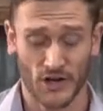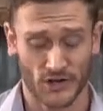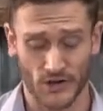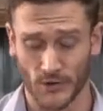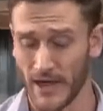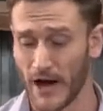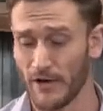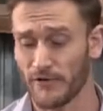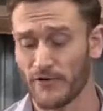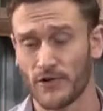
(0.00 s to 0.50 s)

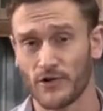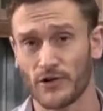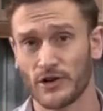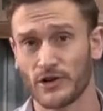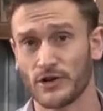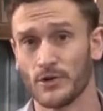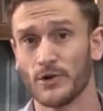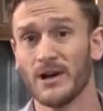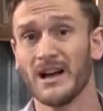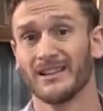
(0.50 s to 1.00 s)
So without further
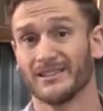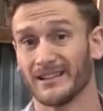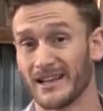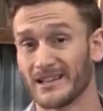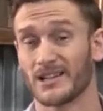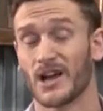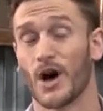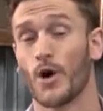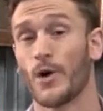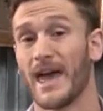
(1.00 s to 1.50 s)
ado,
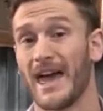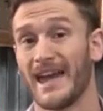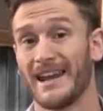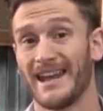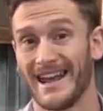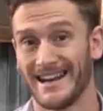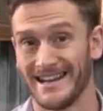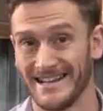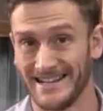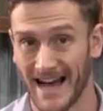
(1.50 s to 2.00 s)
let's go
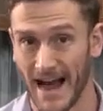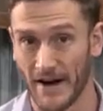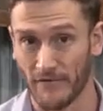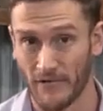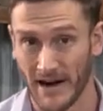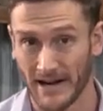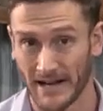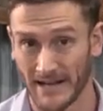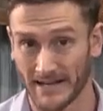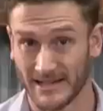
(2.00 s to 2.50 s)
ahead and dive
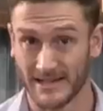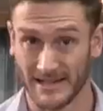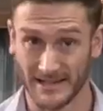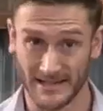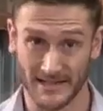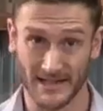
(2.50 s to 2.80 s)
right into these